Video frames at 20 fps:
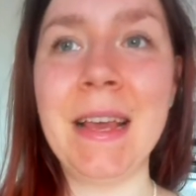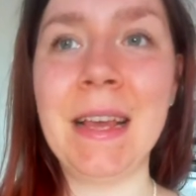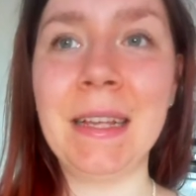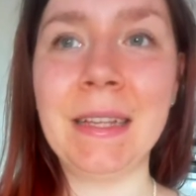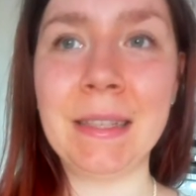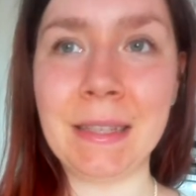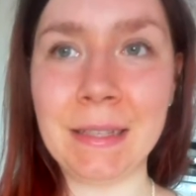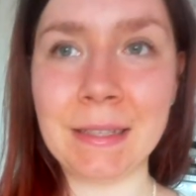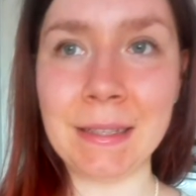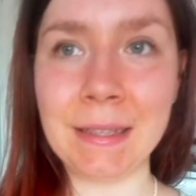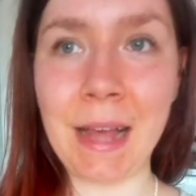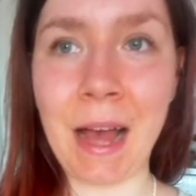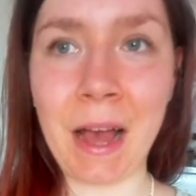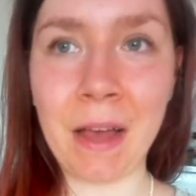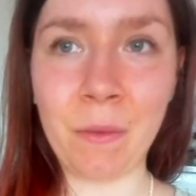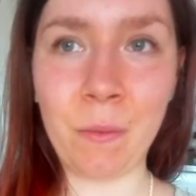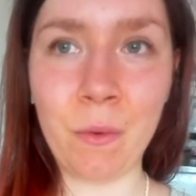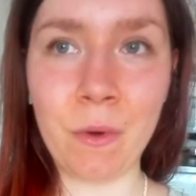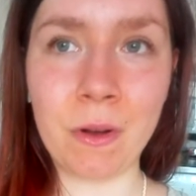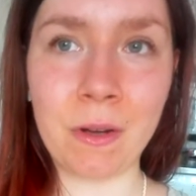since
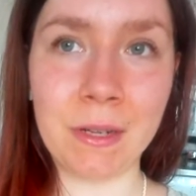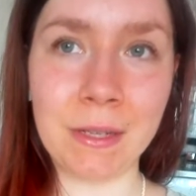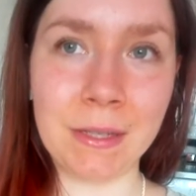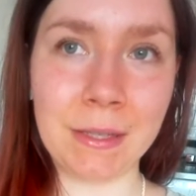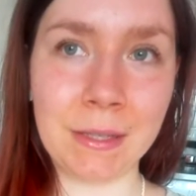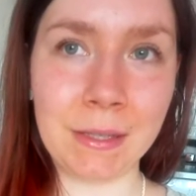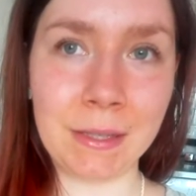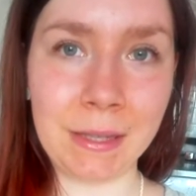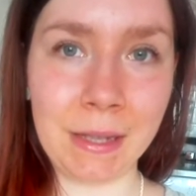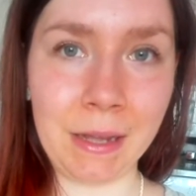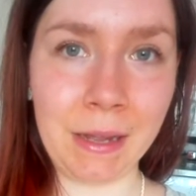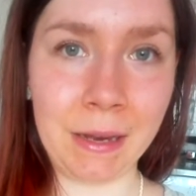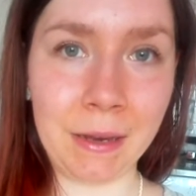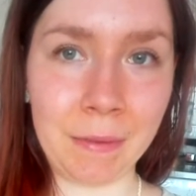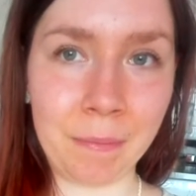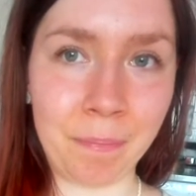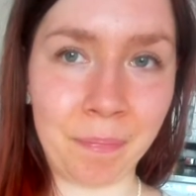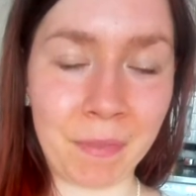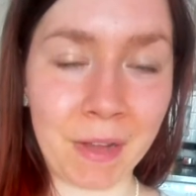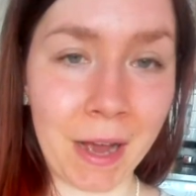I was
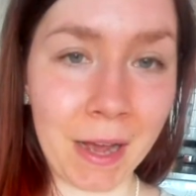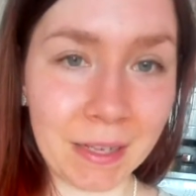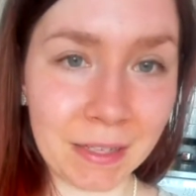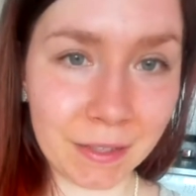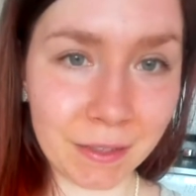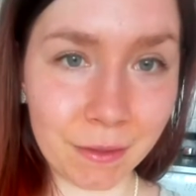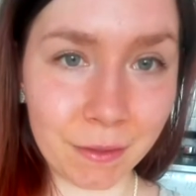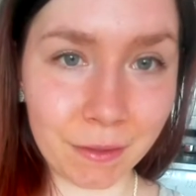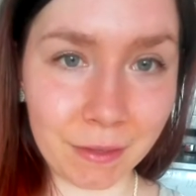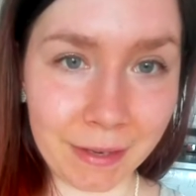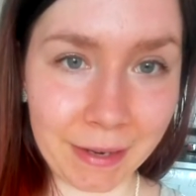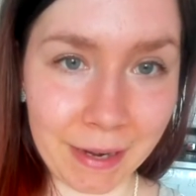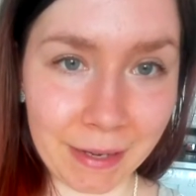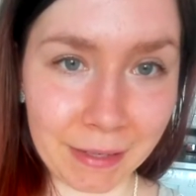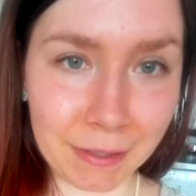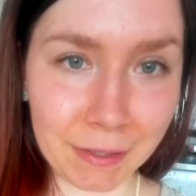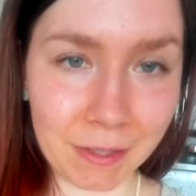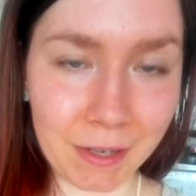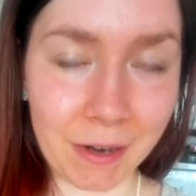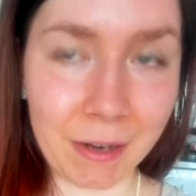in high school and I
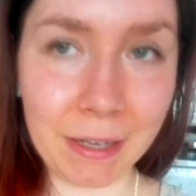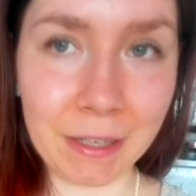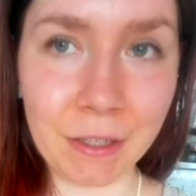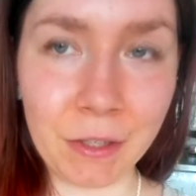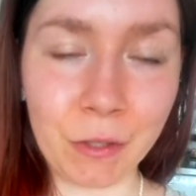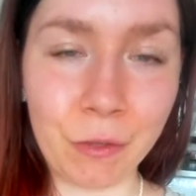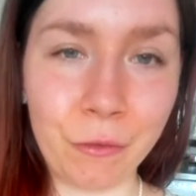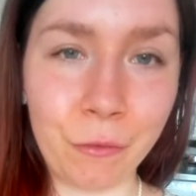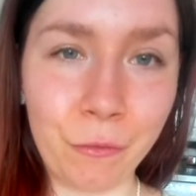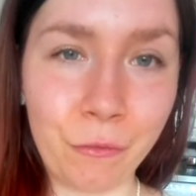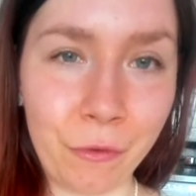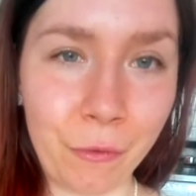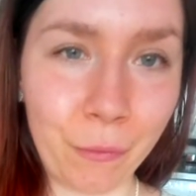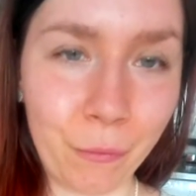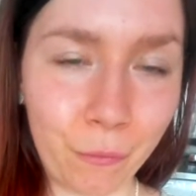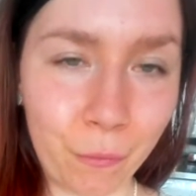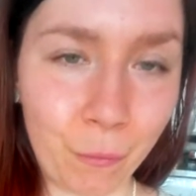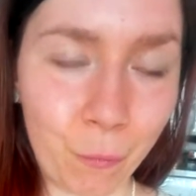started to